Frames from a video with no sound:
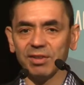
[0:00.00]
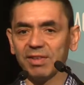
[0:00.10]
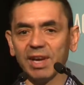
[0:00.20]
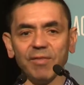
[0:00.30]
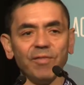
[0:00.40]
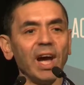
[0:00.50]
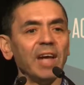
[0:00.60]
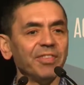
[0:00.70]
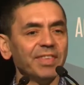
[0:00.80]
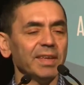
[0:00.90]
These are
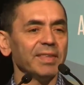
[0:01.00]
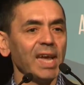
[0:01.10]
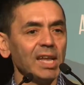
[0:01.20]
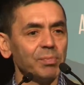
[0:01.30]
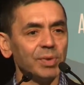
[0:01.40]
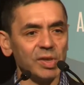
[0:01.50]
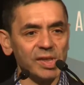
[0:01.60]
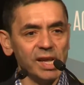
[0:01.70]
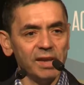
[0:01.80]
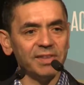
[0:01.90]
5-6 experts
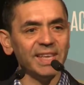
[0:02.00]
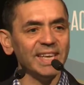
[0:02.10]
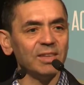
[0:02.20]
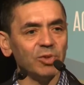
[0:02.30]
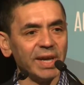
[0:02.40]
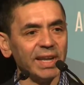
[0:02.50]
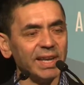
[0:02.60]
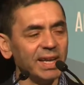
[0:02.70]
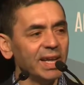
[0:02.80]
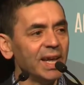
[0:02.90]
sitting together